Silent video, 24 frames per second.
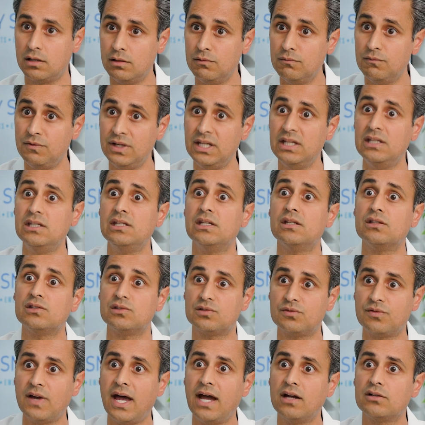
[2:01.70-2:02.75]

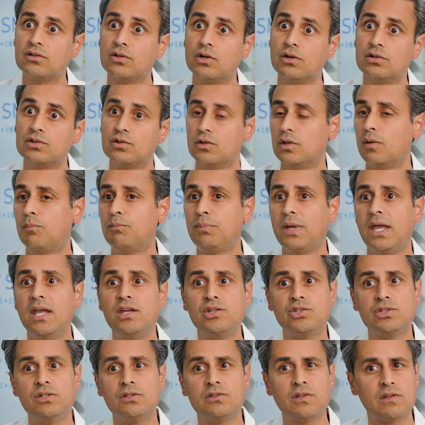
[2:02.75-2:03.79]
convenience factor so the
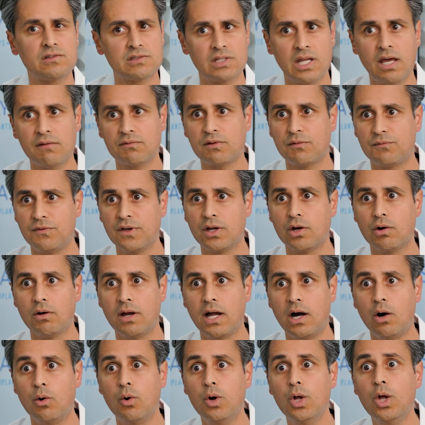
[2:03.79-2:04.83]
patient doesn't have to figure
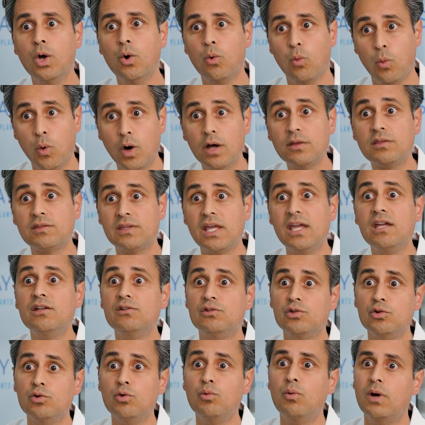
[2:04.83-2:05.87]
out what they
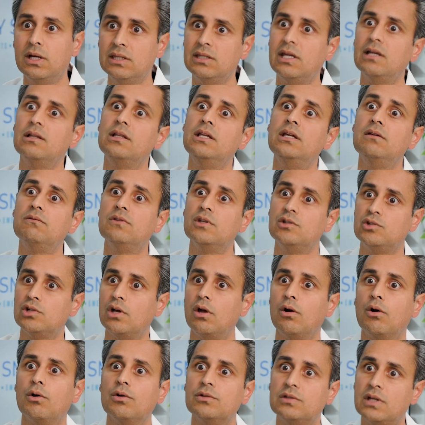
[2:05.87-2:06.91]
do when they leave the
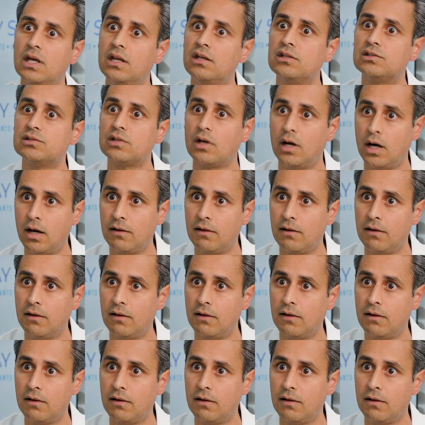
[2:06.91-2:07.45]
general dentist